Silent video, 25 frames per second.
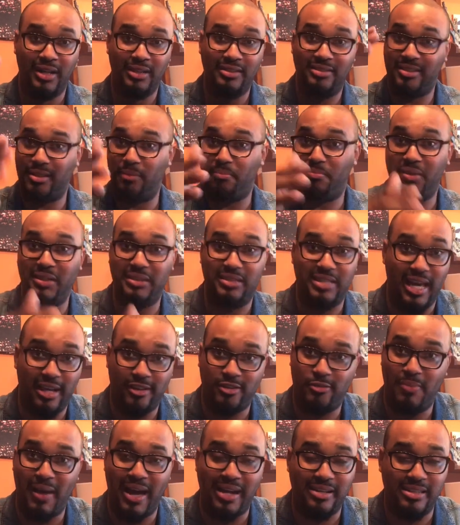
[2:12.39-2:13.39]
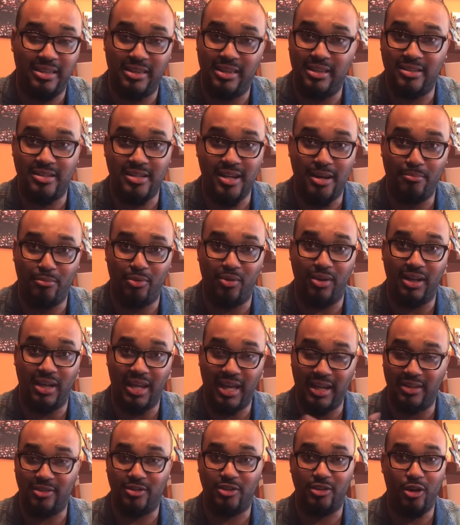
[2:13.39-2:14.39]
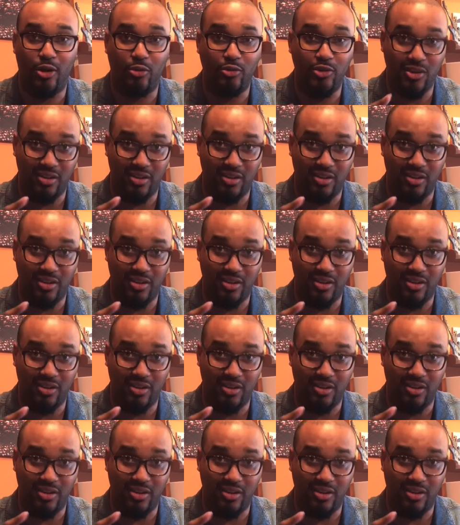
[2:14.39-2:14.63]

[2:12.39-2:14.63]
simply text back to this number and let us know